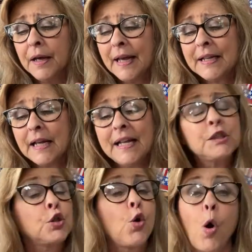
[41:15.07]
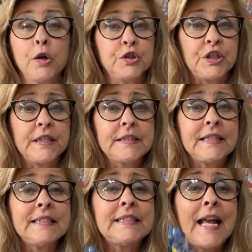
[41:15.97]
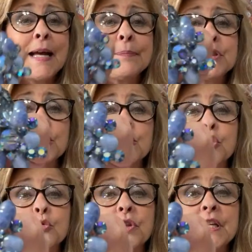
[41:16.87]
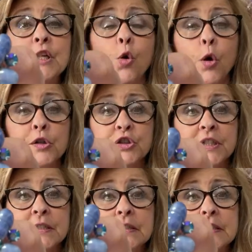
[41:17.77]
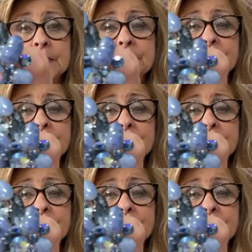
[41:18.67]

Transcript: It, it's gorgeous. It's absolutely gorgeous.